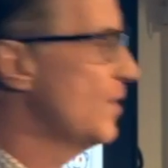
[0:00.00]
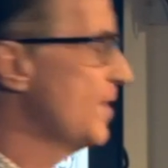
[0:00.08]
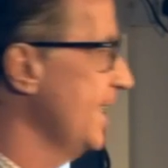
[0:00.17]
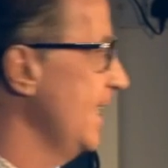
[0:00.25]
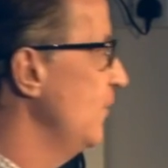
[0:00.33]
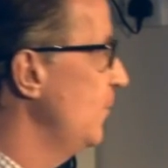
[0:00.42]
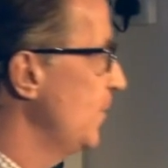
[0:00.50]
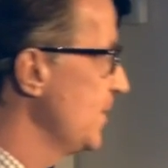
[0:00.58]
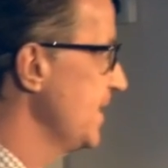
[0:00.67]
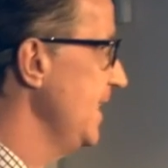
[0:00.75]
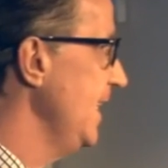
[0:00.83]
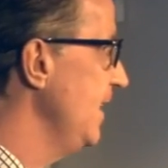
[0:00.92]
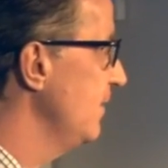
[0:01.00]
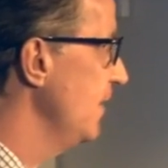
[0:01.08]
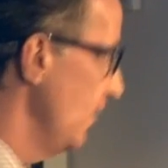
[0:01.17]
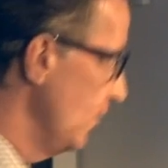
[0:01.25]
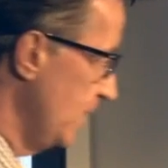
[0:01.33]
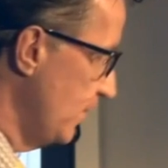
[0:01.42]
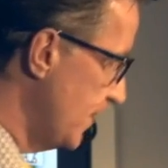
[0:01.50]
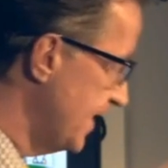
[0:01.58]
yourself perceive, when you